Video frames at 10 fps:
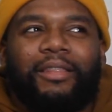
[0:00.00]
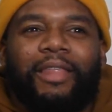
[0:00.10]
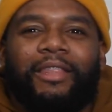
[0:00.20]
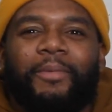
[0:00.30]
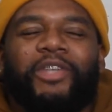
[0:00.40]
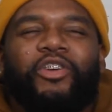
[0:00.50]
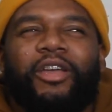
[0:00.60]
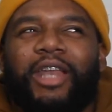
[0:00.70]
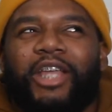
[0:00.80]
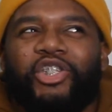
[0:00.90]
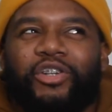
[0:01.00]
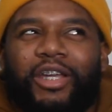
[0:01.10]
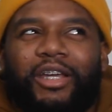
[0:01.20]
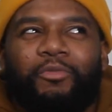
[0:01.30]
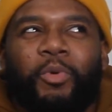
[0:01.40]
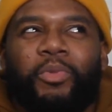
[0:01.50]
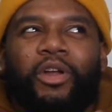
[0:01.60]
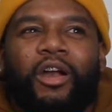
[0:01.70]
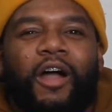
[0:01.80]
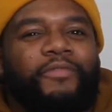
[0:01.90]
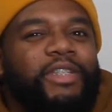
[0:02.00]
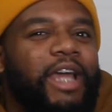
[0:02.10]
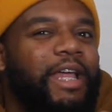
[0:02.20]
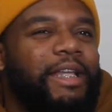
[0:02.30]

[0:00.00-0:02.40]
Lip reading: like, the patriarchy in Nigeria, women are often,